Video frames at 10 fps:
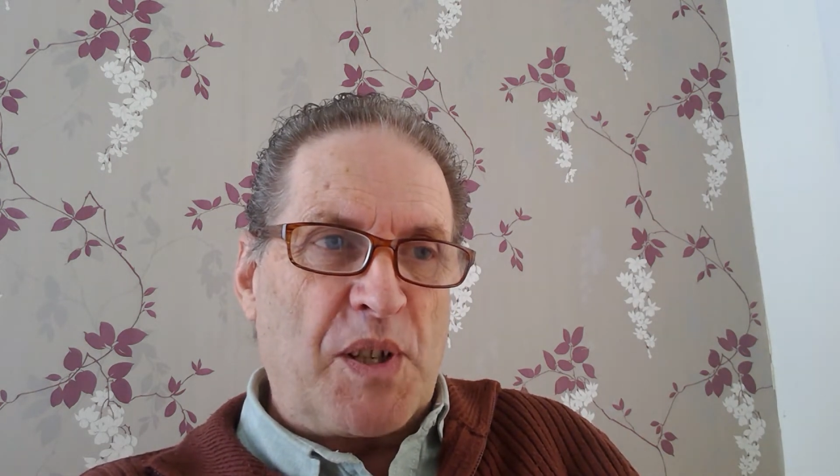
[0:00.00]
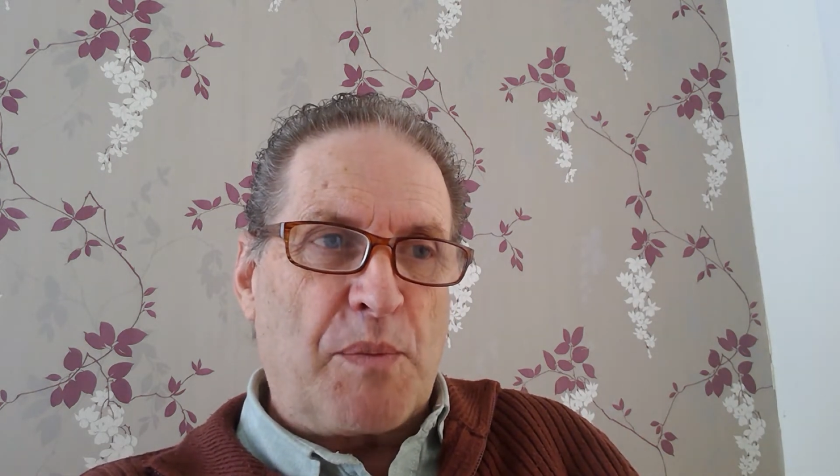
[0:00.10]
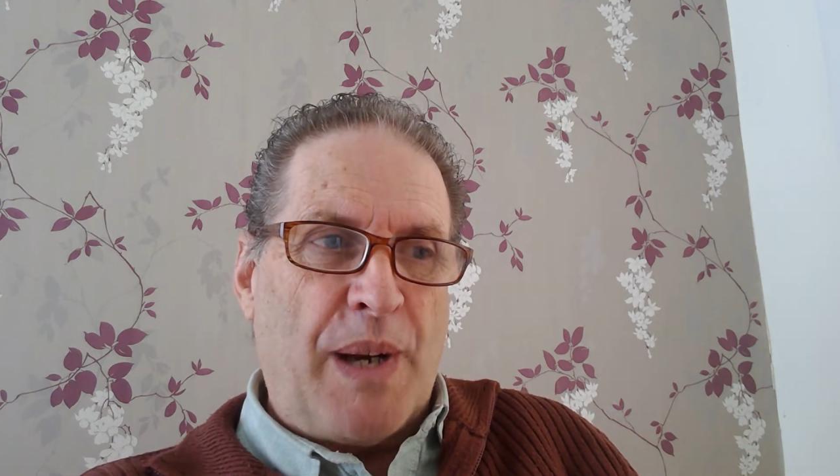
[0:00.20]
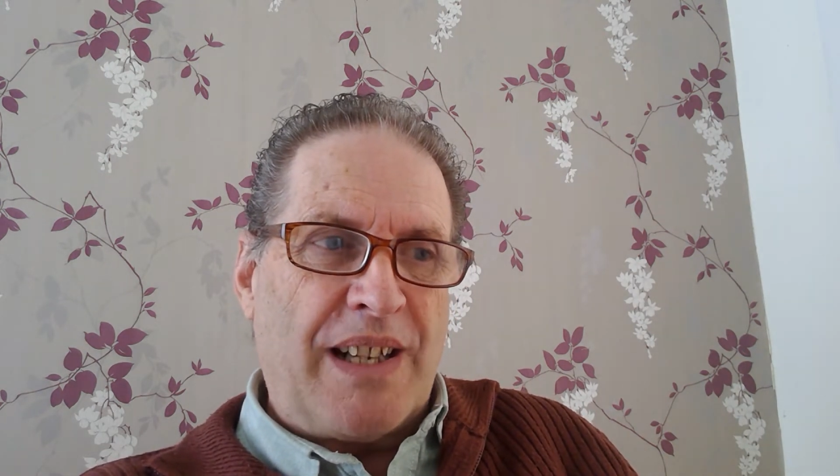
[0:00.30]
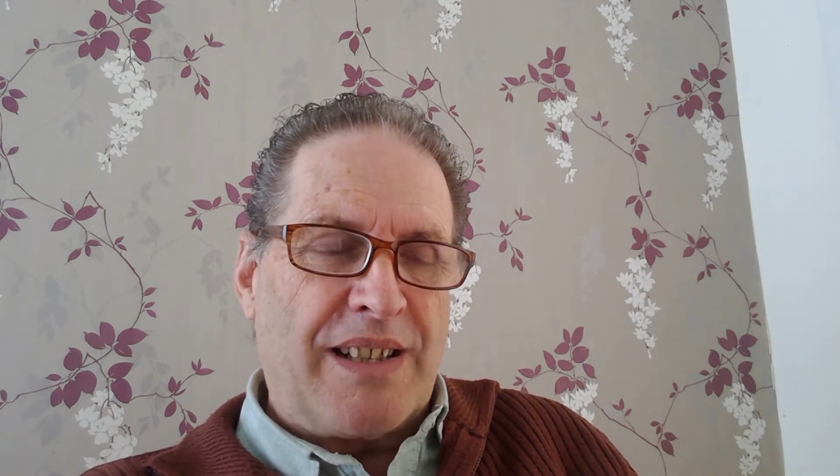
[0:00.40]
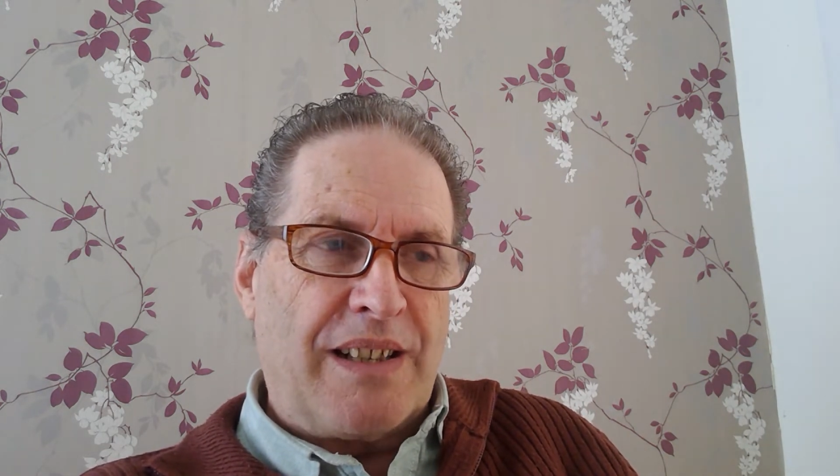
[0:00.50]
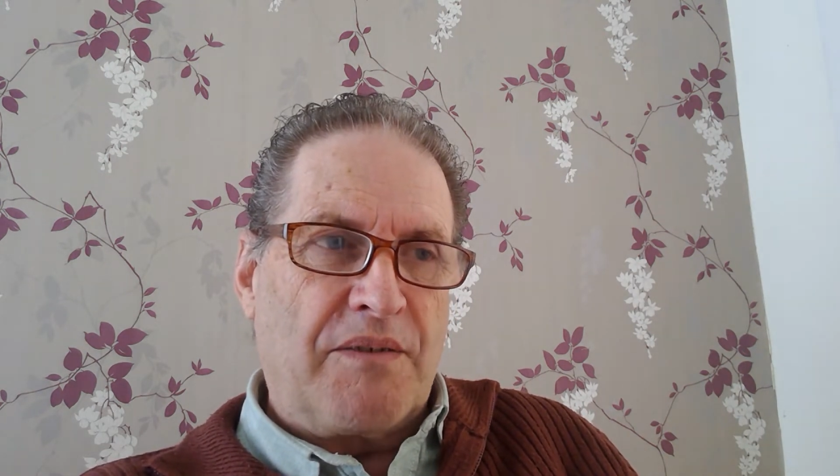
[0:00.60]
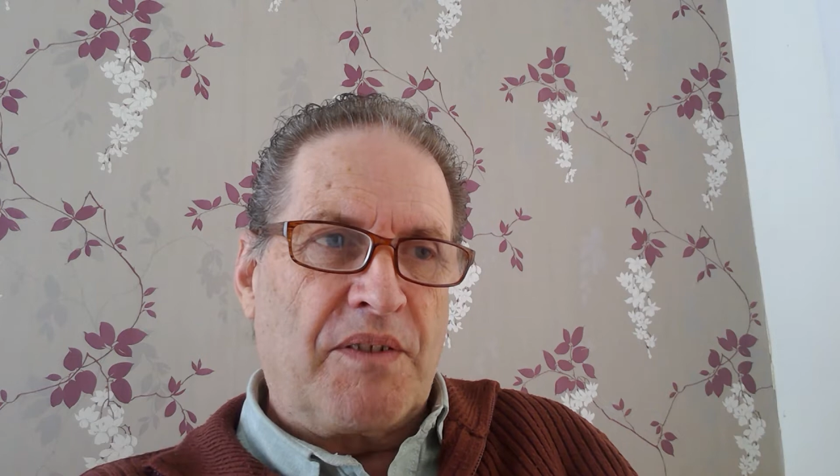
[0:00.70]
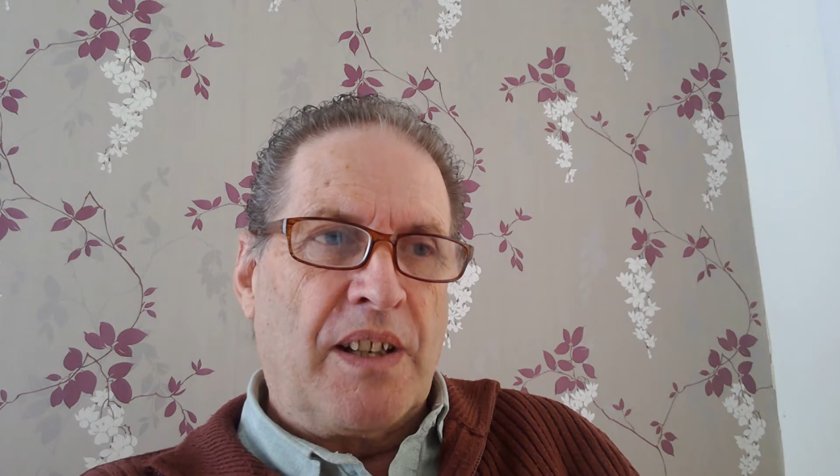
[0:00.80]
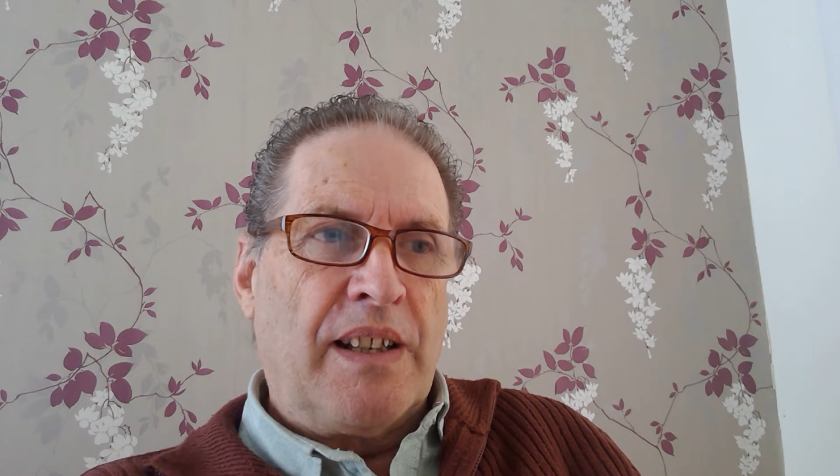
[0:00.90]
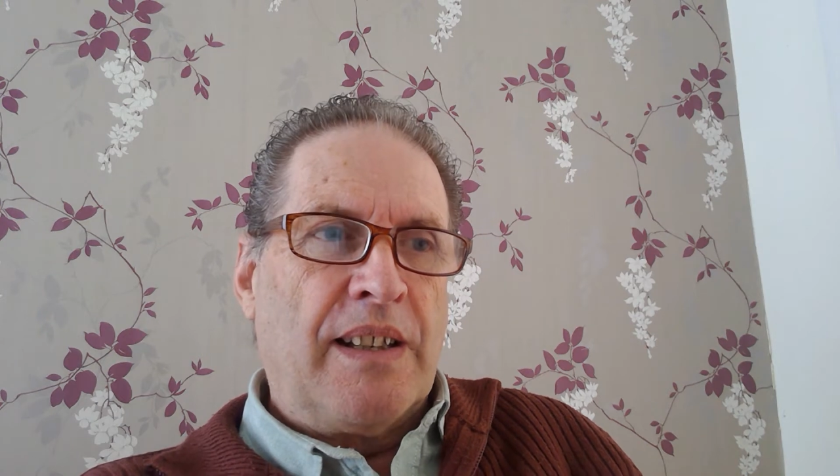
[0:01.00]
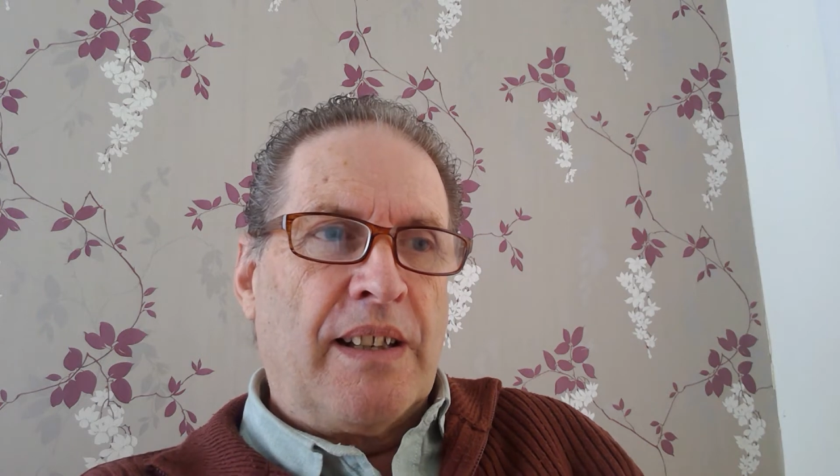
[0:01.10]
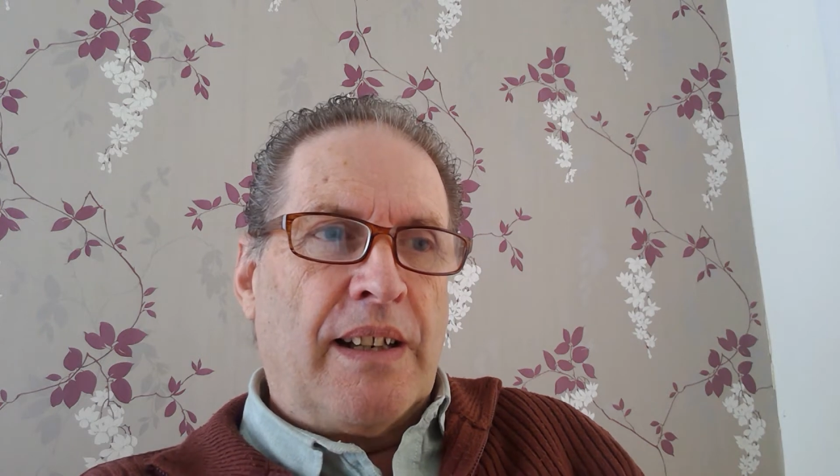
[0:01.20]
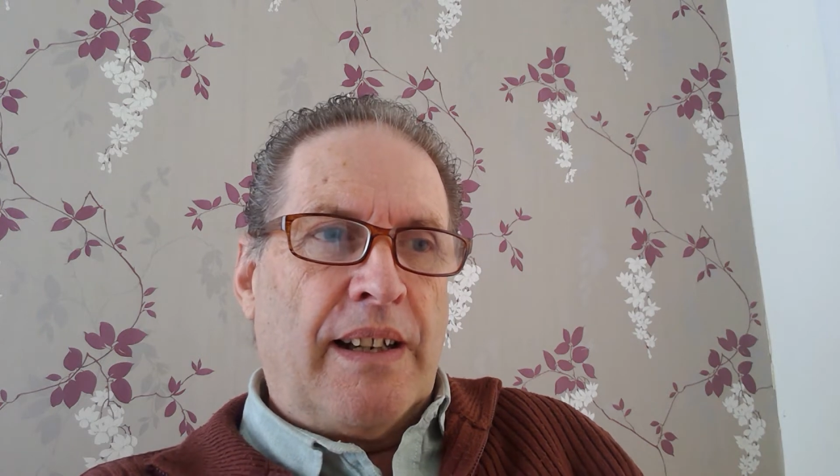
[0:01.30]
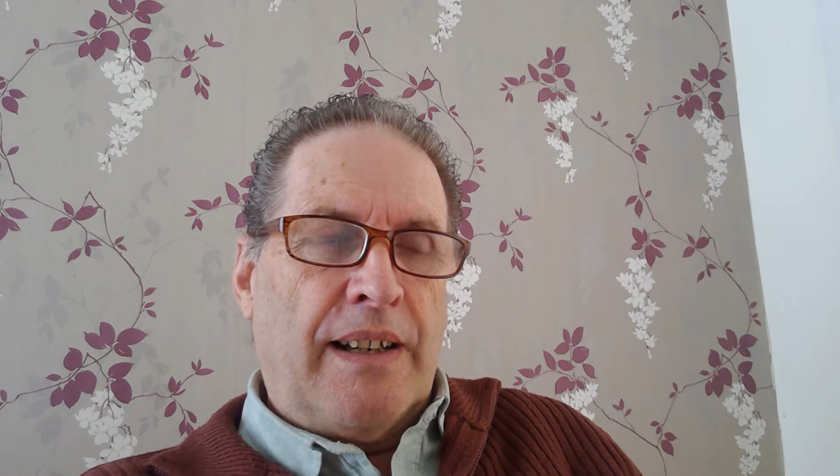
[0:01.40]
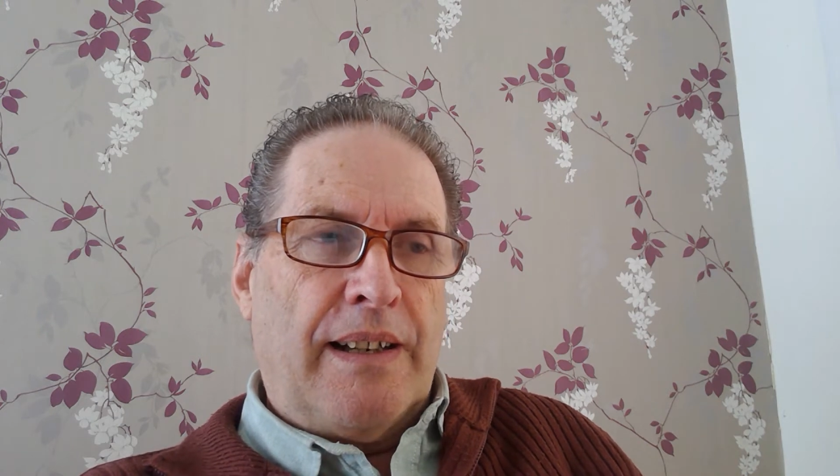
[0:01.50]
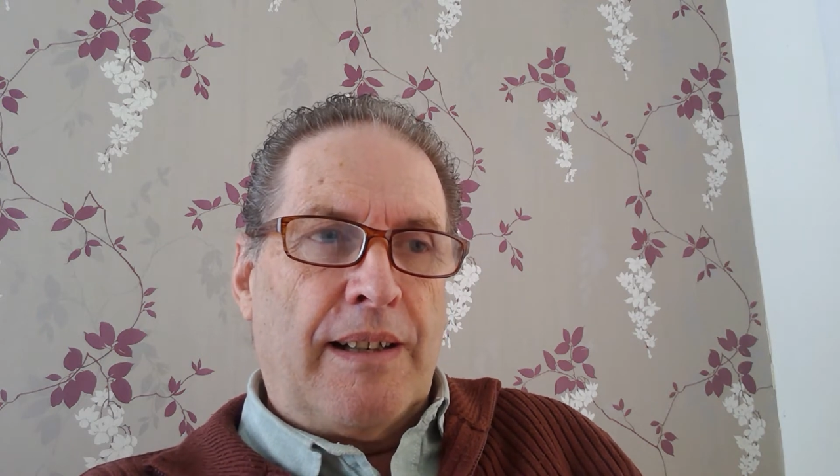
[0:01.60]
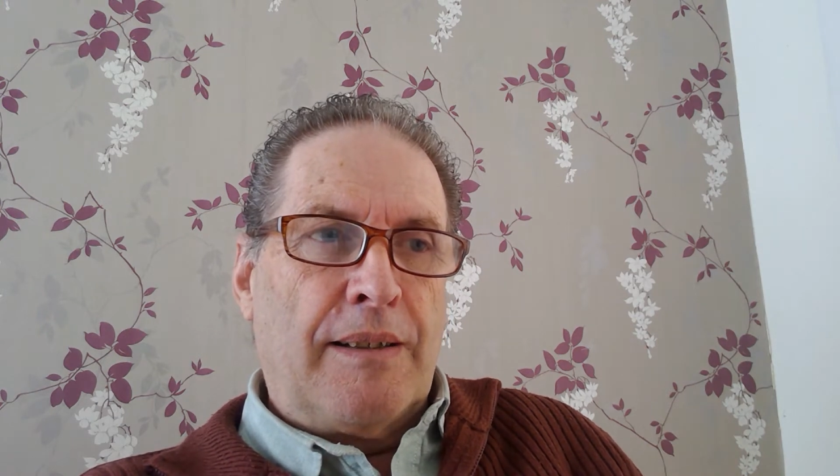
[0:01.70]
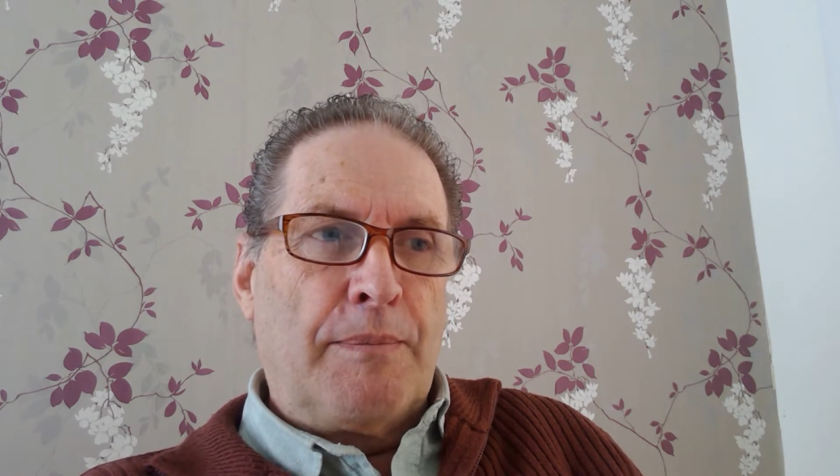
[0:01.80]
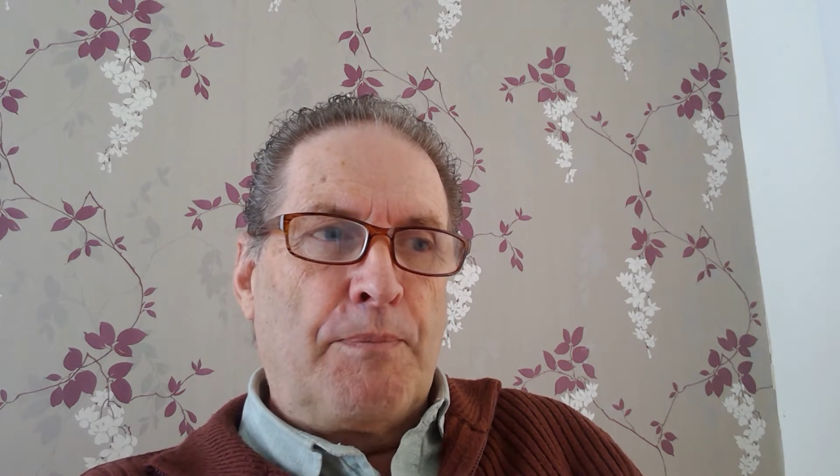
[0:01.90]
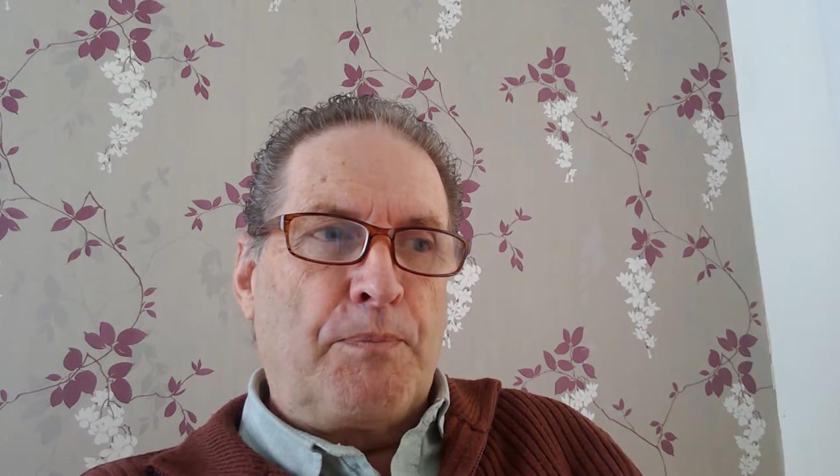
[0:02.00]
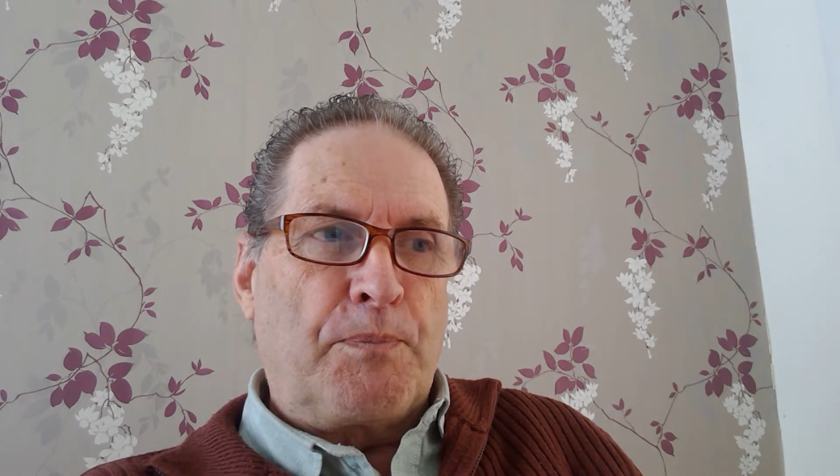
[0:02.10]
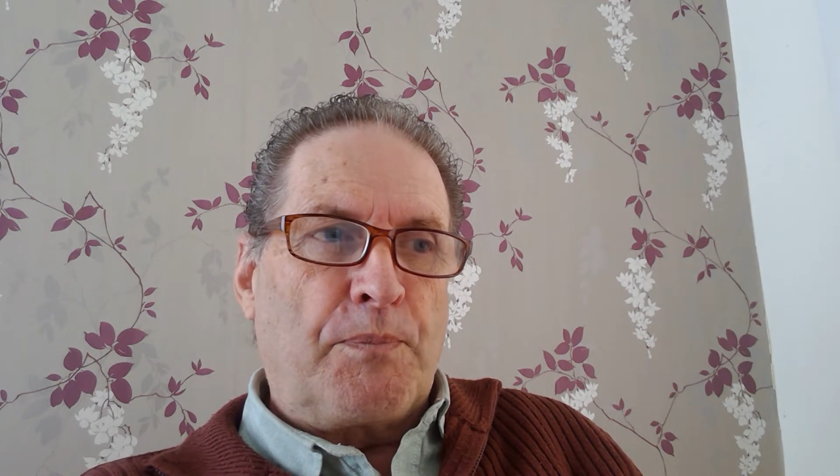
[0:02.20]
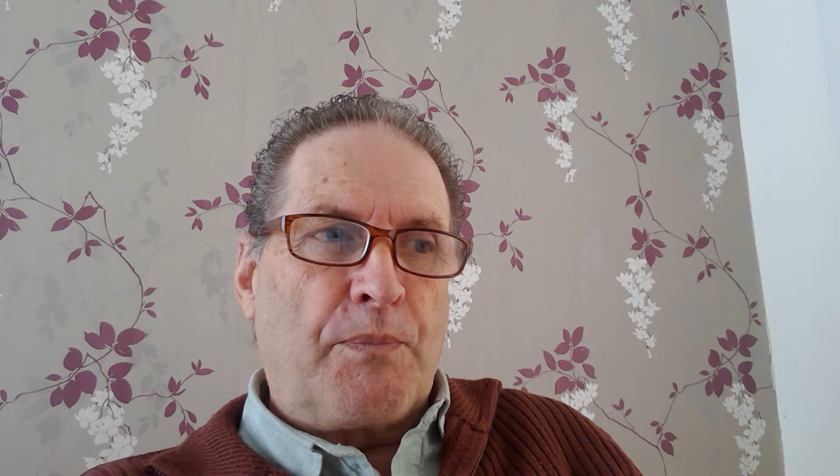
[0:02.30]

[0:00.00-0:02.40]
perspective. To